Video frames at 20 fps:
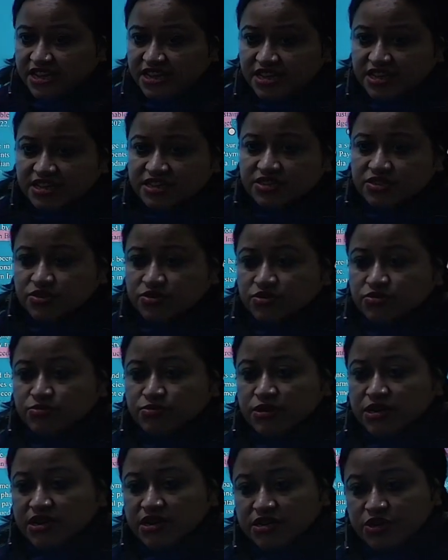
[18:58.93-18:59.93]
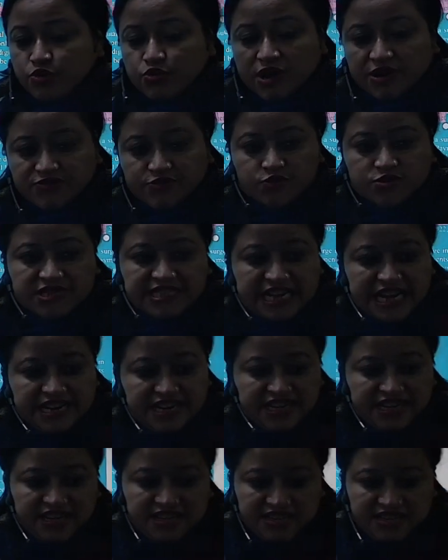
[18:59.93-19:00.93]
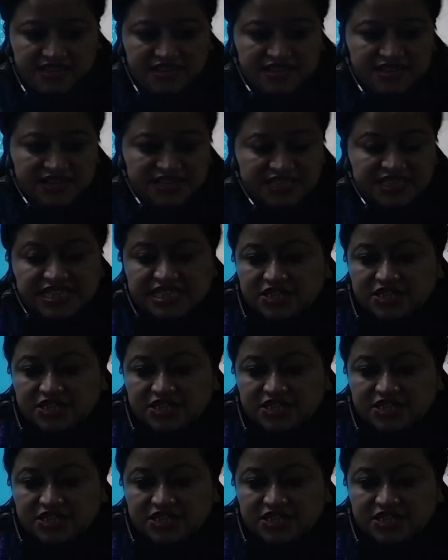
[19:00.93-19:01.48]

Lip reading: So you have to study this